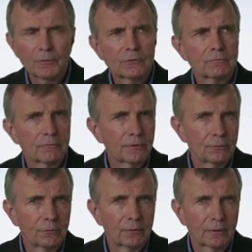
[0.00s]
almost a
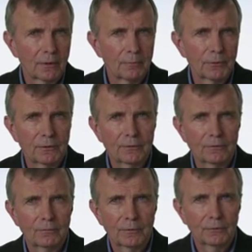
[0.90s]
ritual,
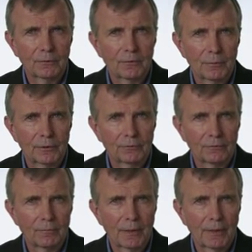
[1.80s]
competition between
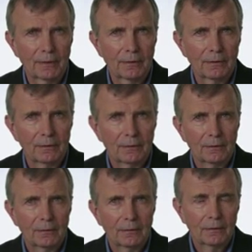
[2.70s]
pitcher and batter.
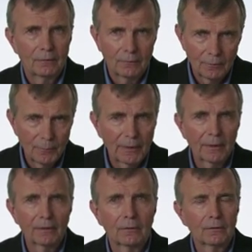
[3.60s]
One
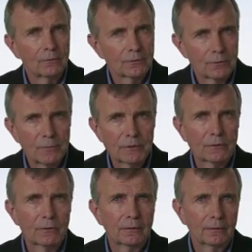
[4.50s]
man holds a
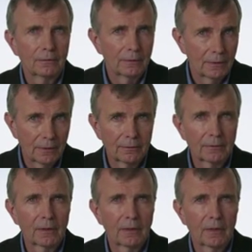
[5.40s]
missile, the
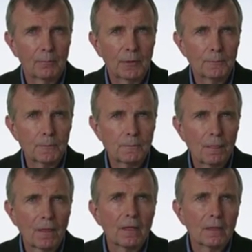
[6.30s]
other a club.
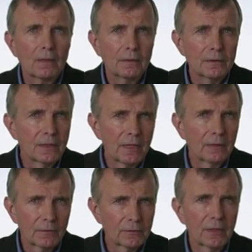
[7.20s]
This
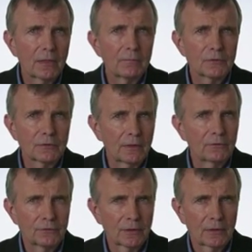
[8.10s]
game
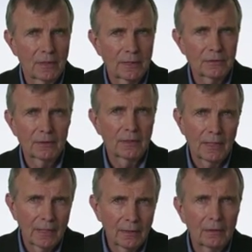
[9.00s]
stages a classic
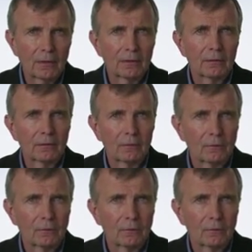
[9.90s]
agon,